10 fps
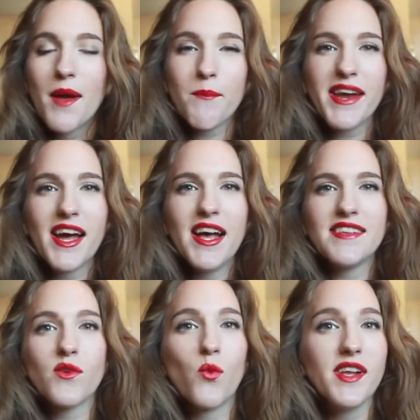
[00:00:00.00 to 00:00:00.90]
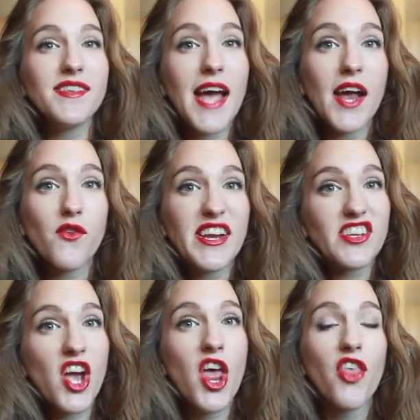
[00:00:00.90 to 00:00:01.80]
because once I
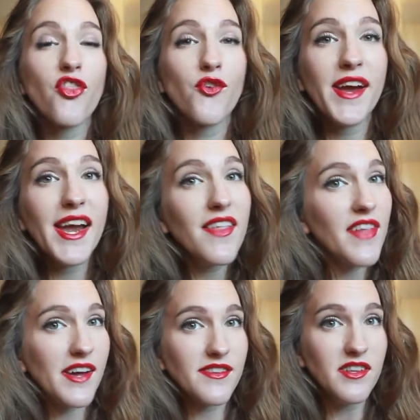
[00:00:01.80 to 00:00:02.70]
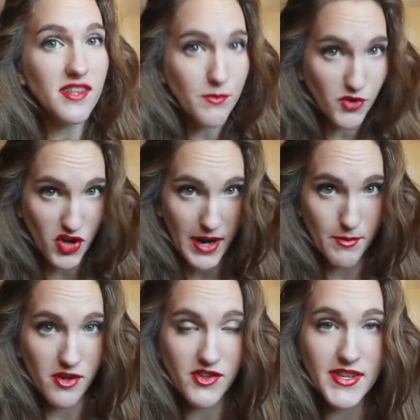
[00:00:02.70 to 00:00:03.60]
reach 3,000
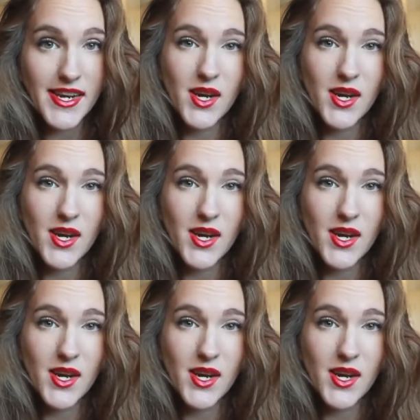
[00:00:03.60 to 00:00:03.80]
subscribers,